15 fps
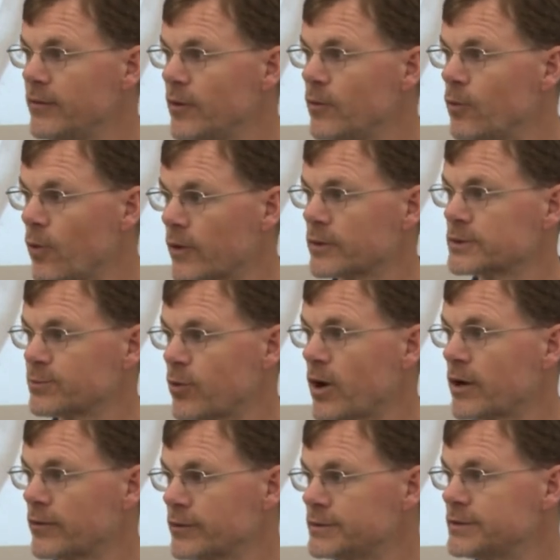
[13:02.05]
the Works
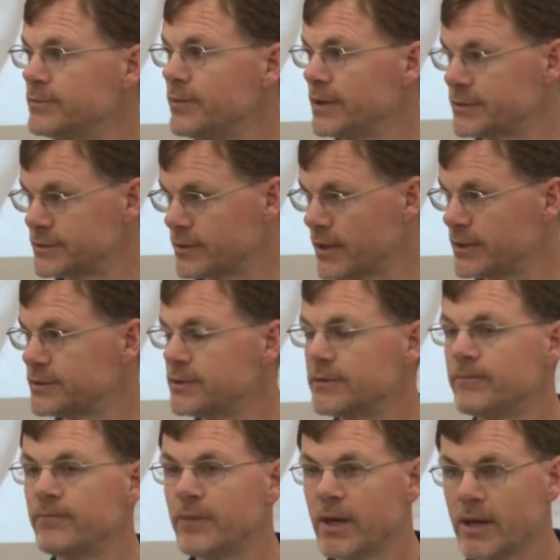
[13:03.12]
Progress
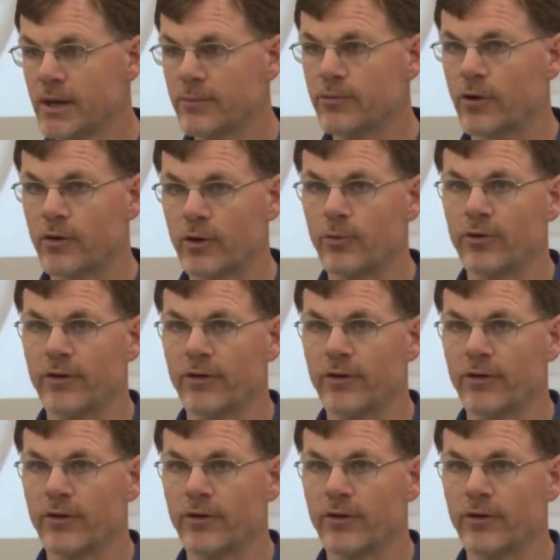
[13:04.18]
Administration program,